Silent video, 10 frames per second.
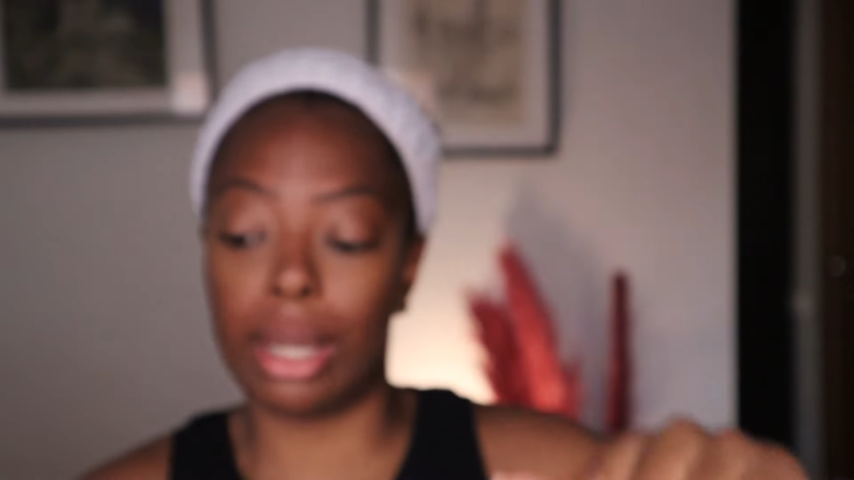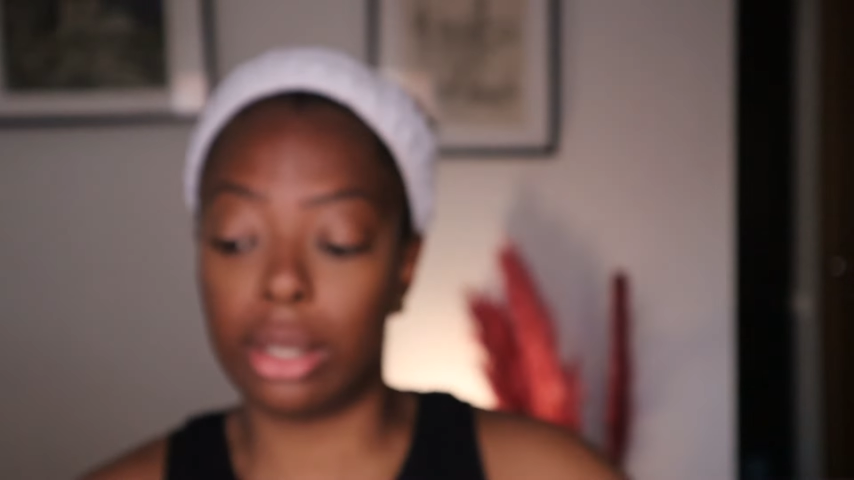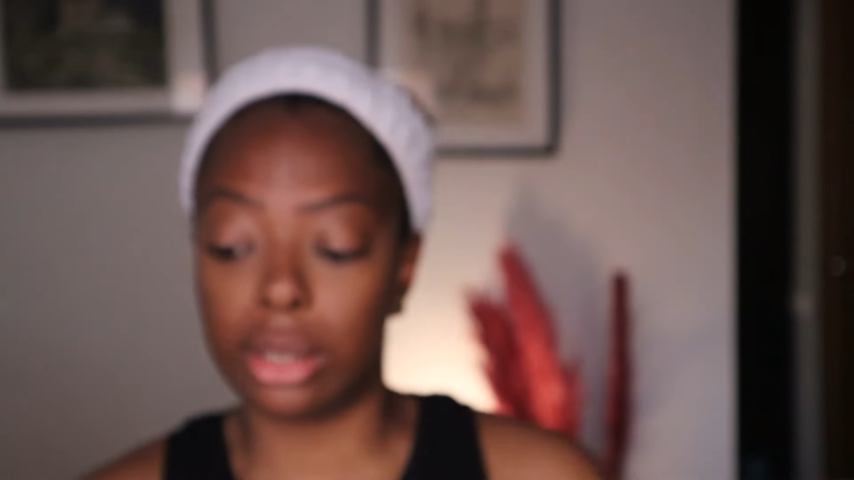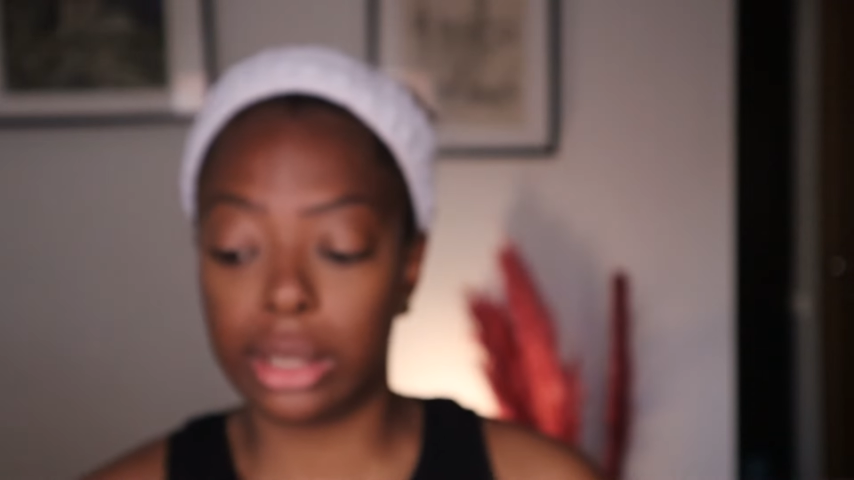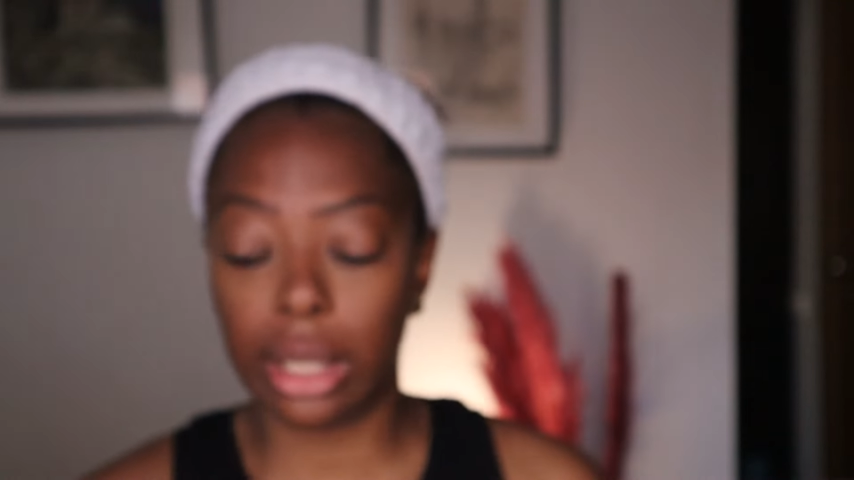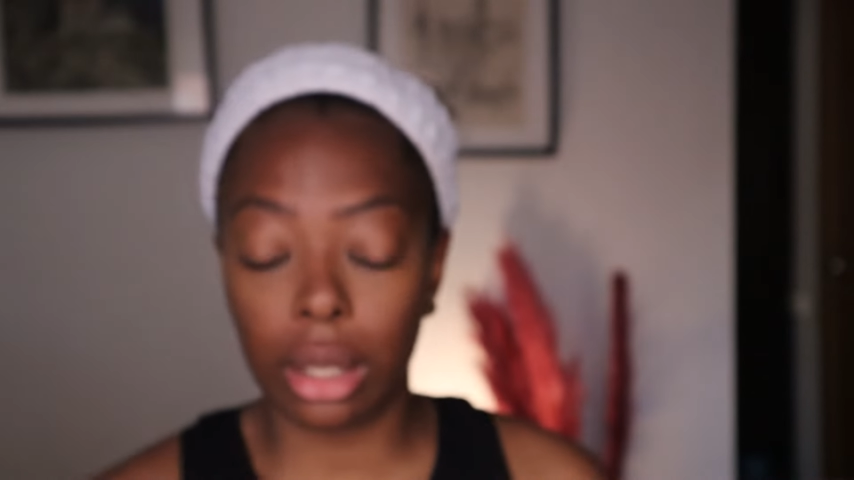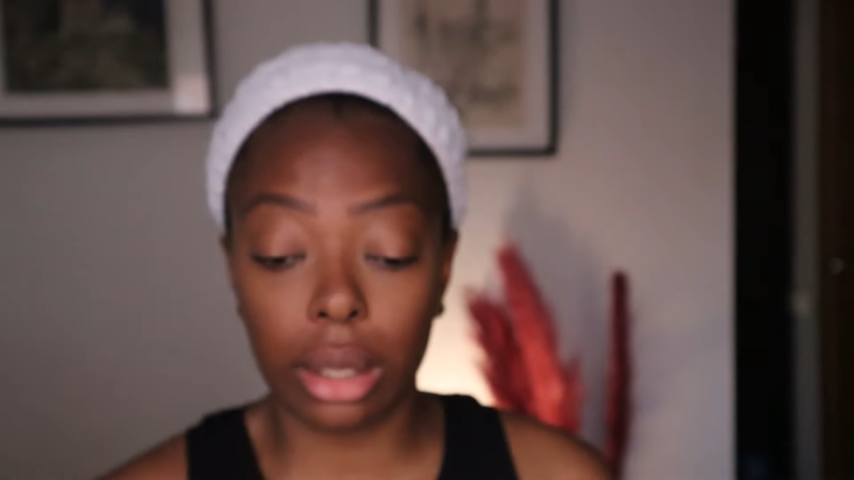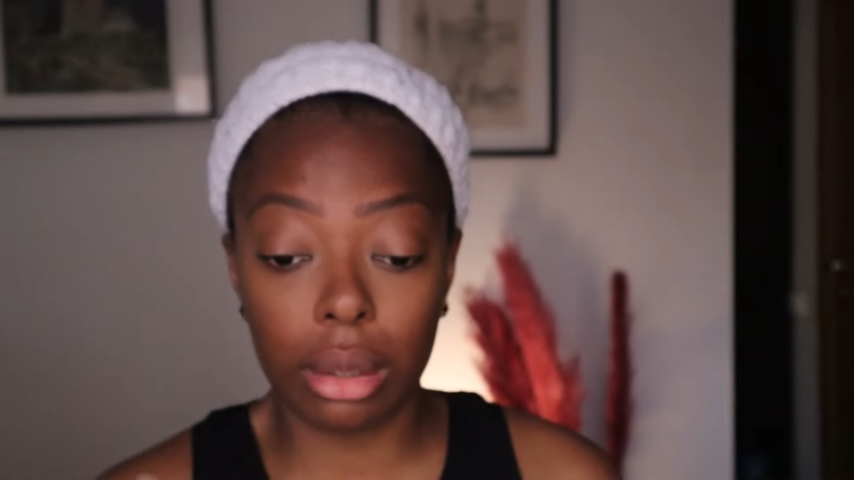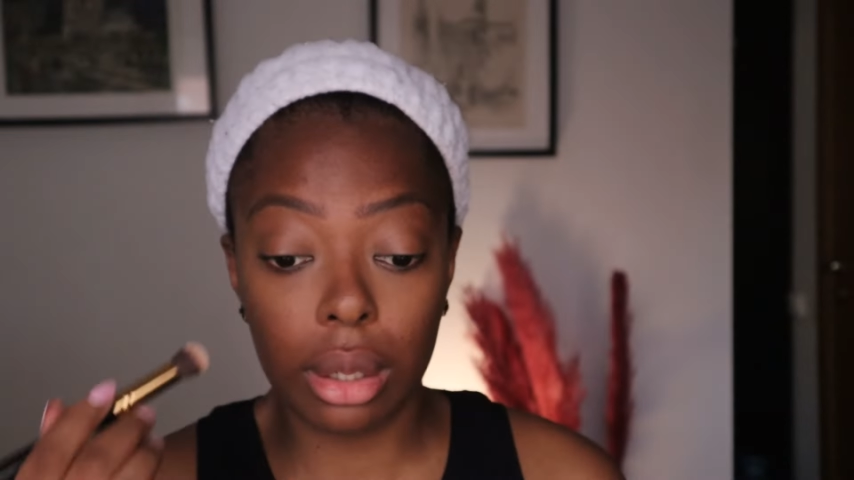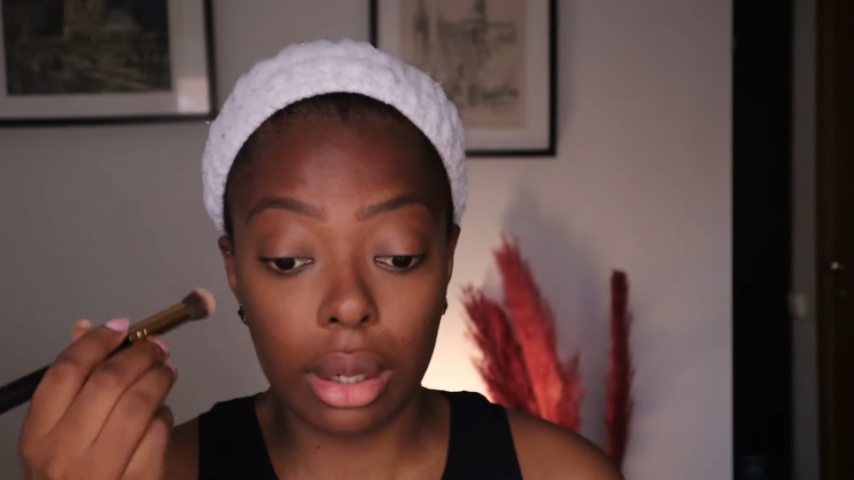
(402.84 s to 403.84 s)
my
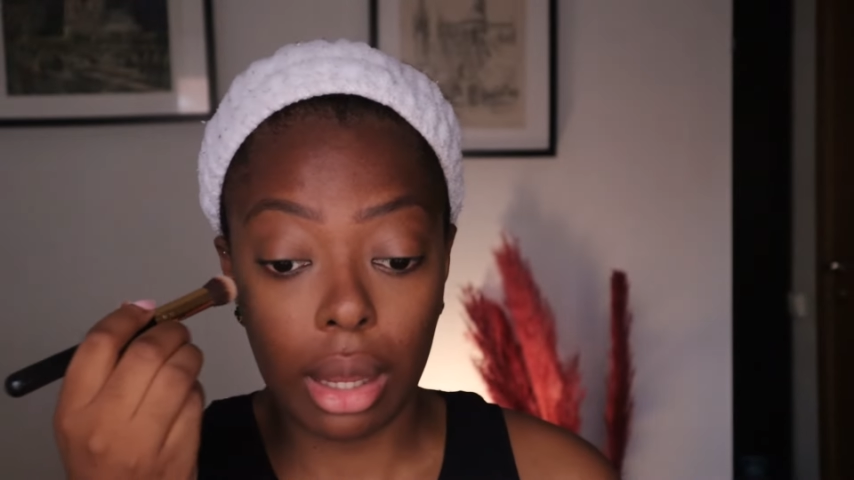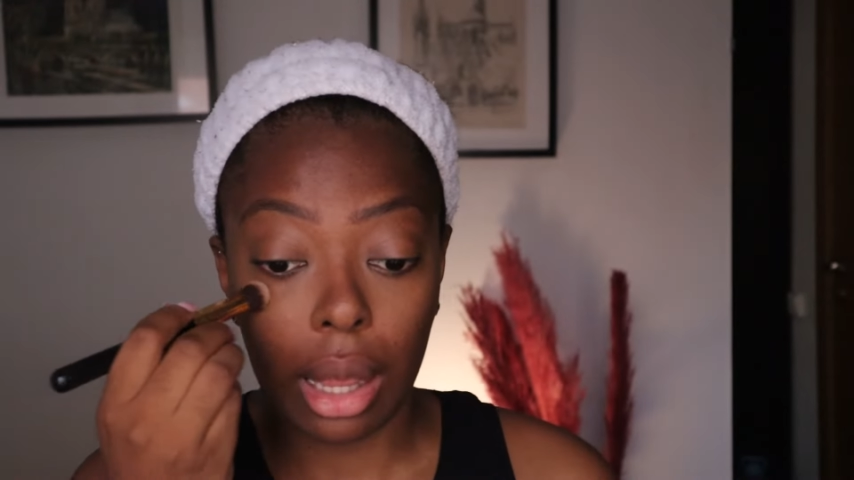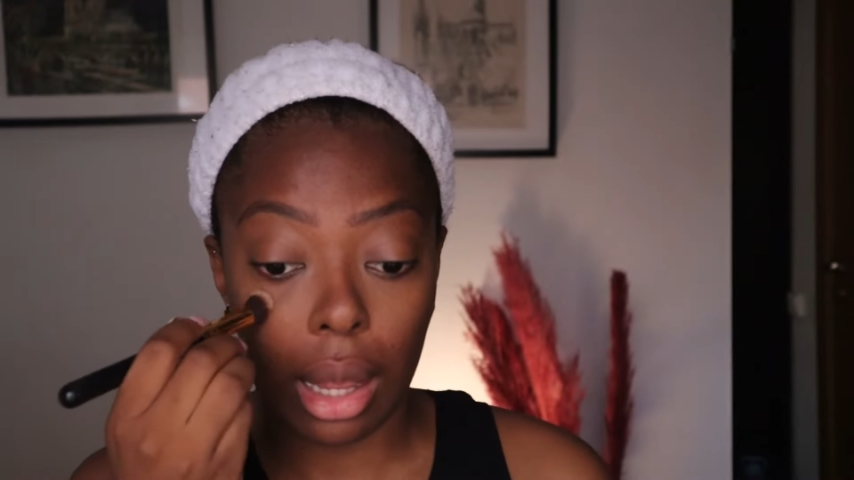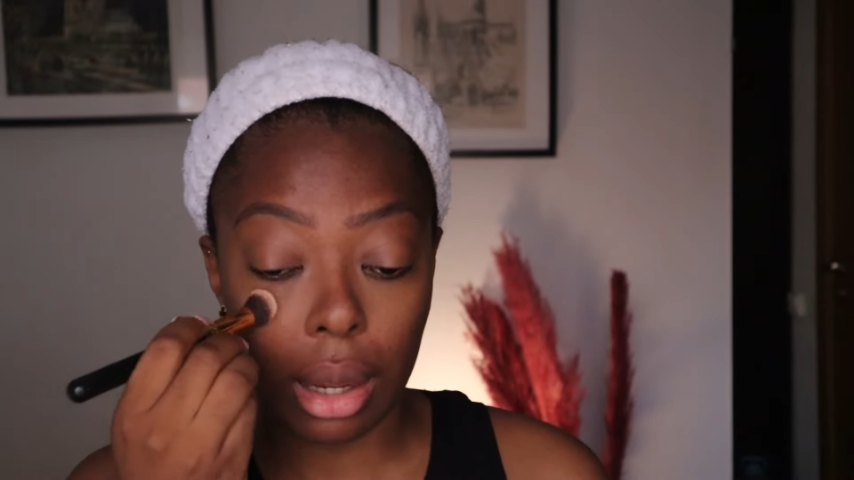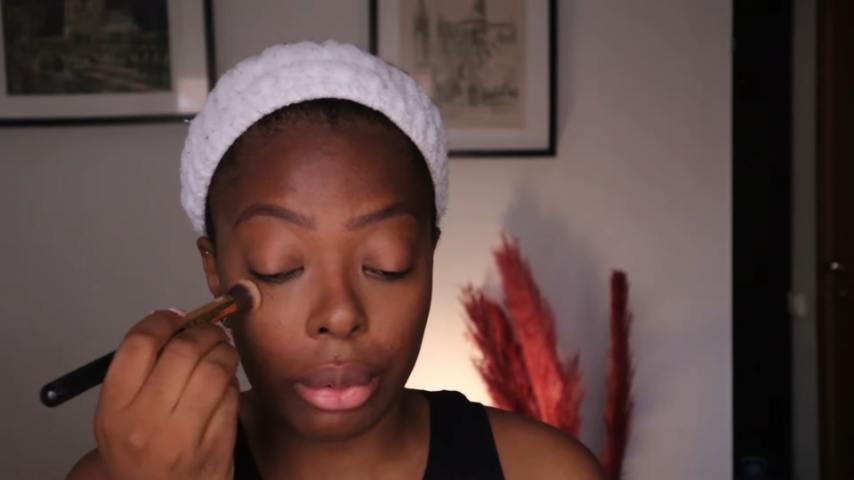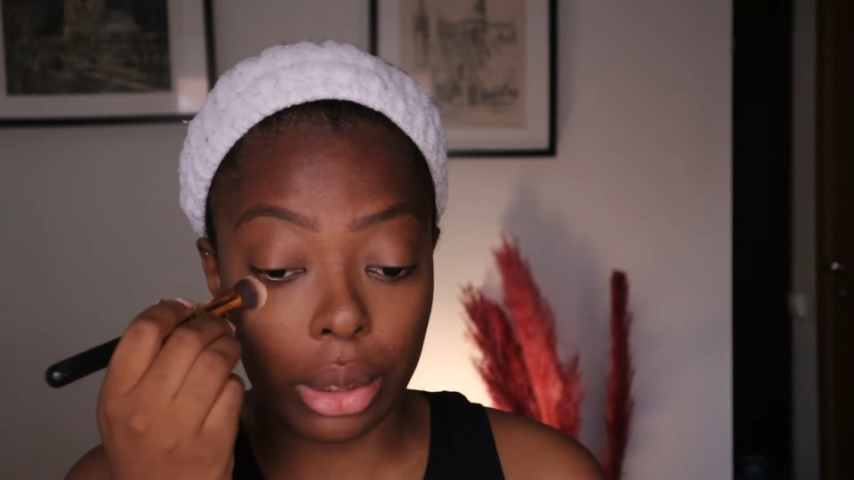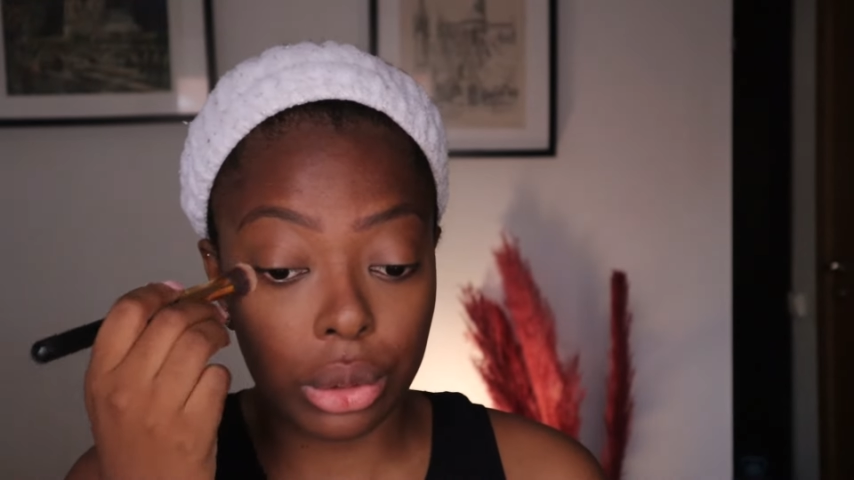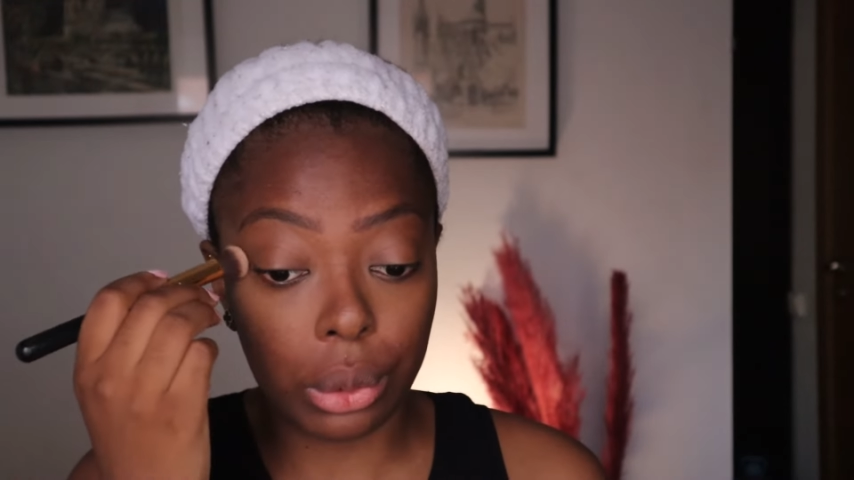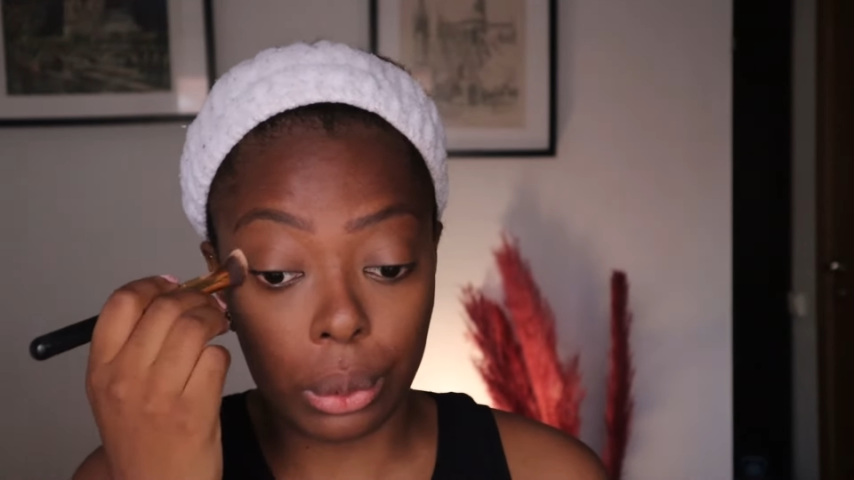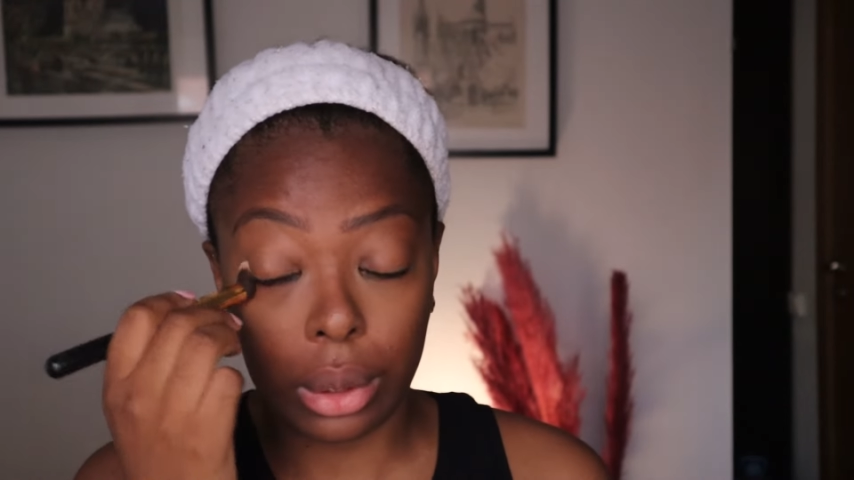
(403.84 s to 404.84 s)
concealer, I'm going
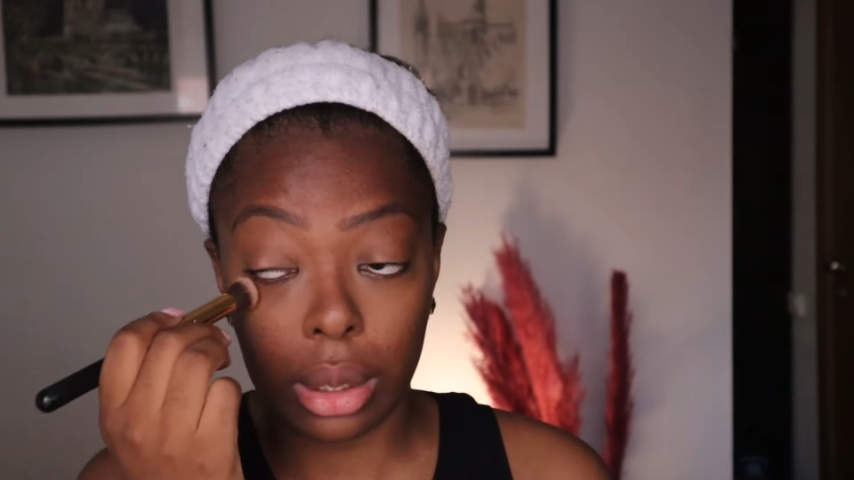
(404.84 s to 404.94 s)
to go